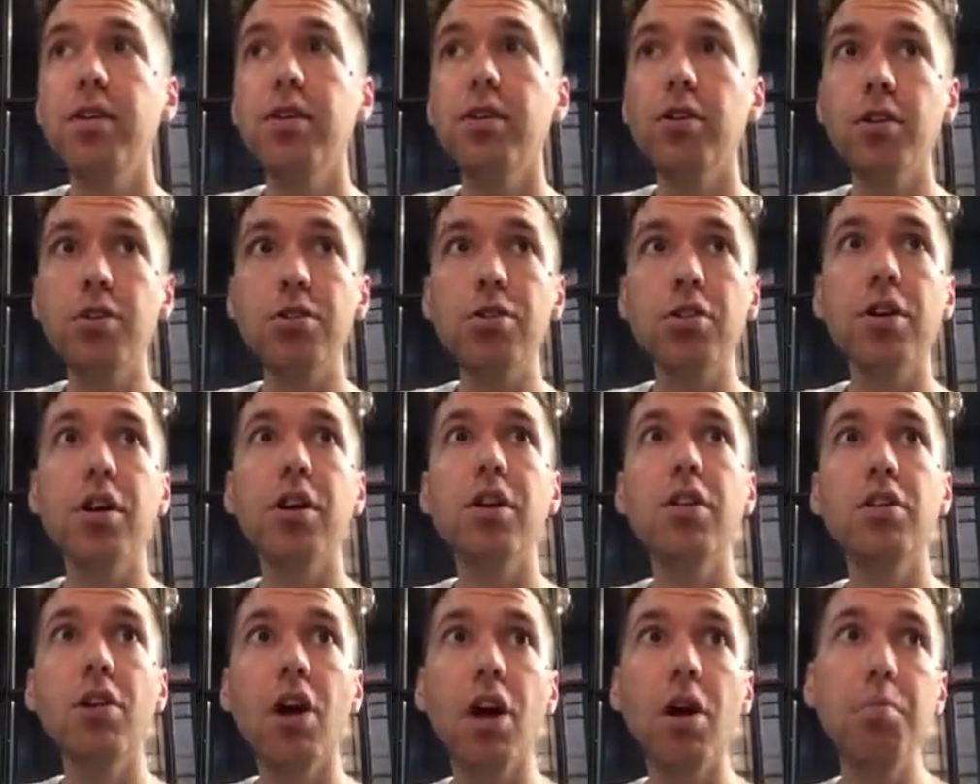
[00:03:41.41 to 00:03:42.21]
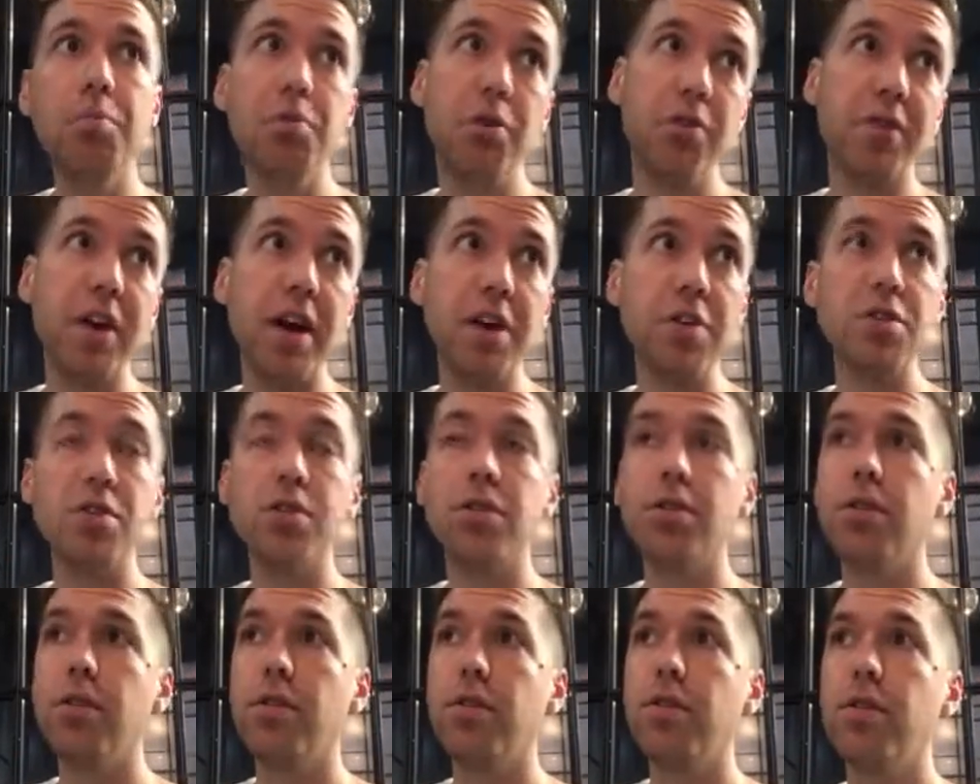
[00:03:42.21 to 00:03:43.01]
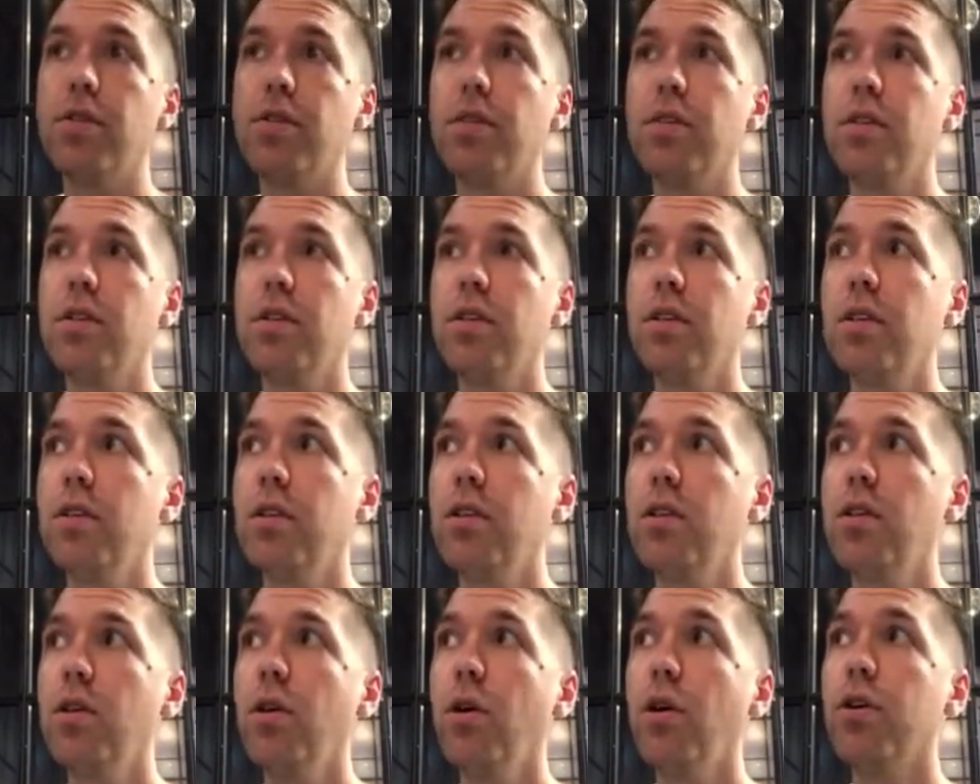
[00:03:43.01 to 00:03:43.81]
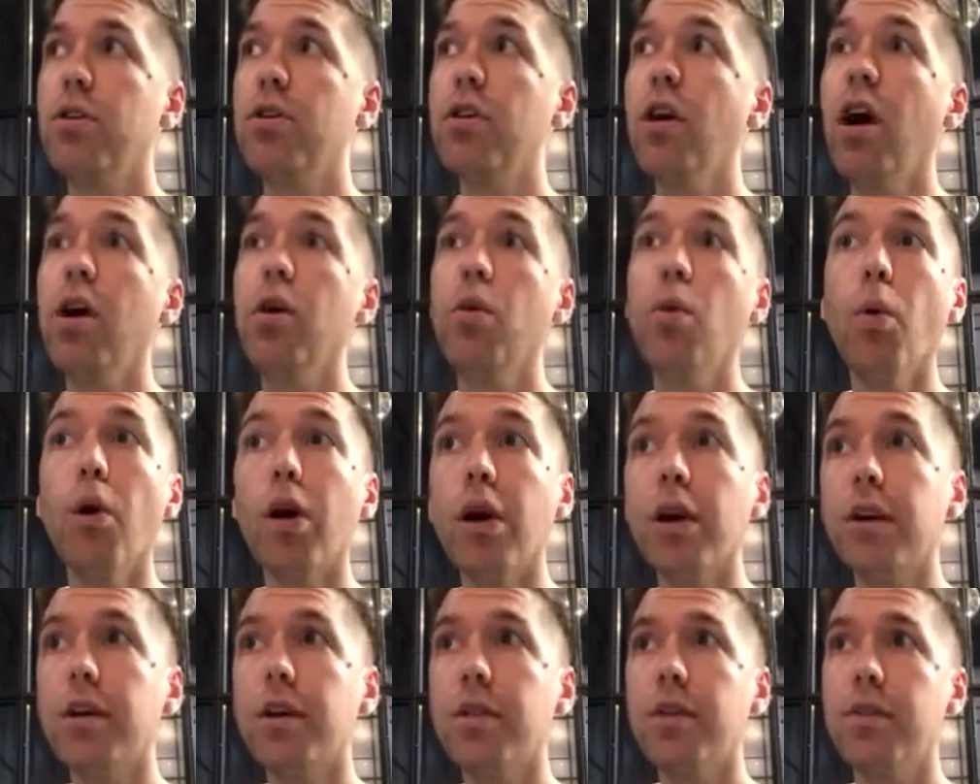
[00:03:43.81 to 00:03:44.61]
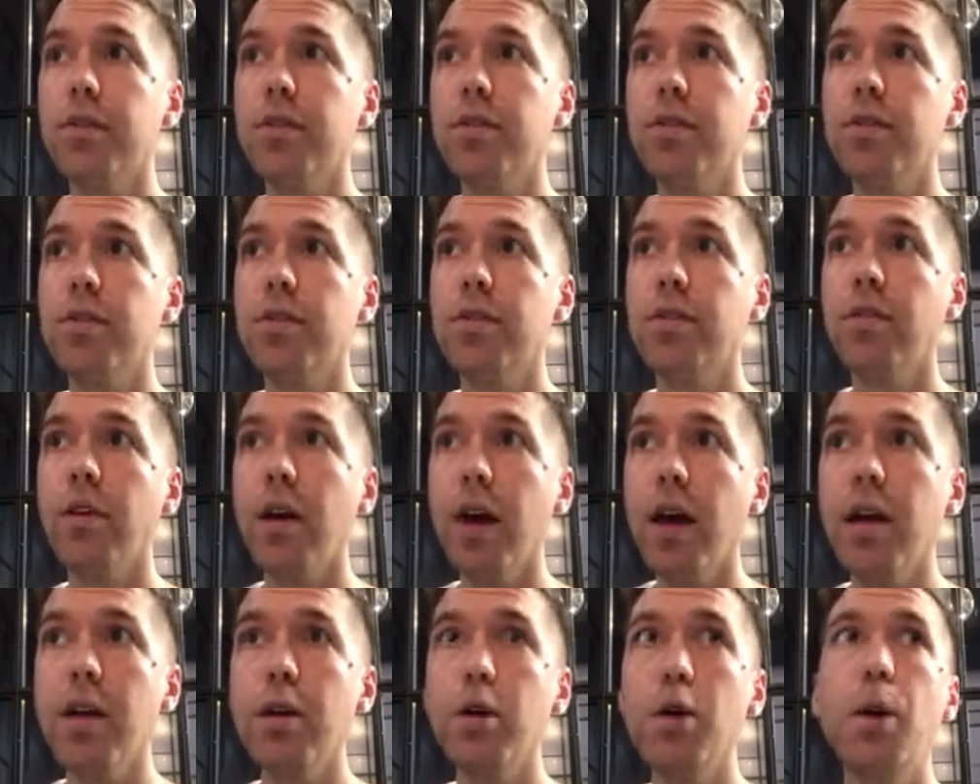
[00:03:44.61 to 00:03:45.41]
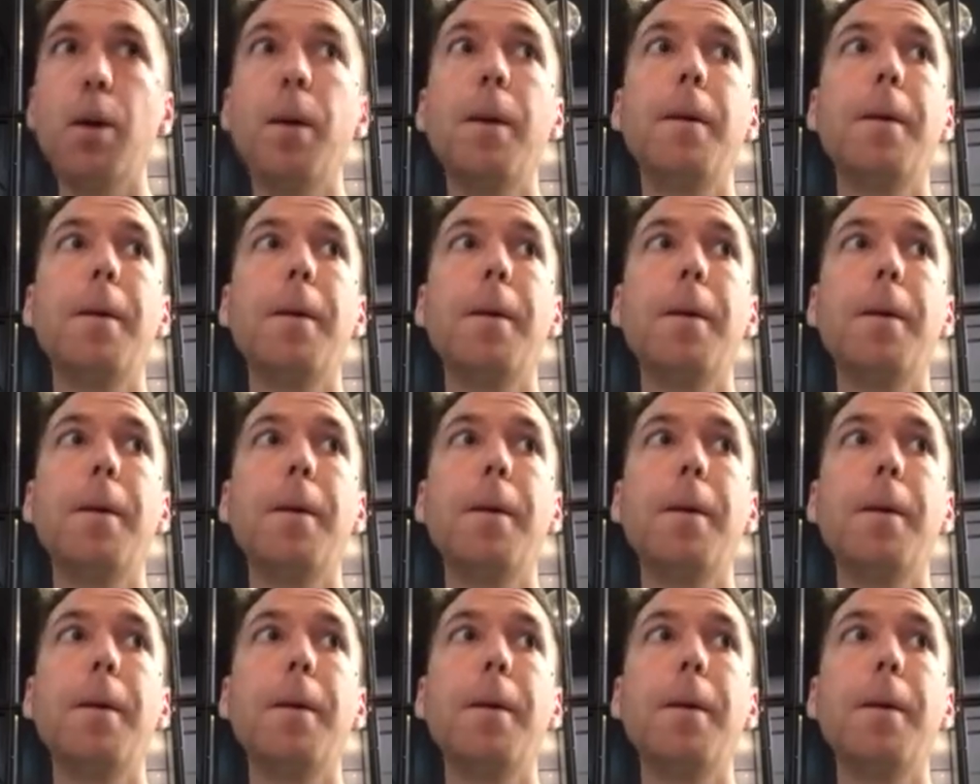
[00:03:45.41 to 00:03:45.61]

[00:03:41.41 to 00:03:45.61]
They're usually young professionals or young workers, right?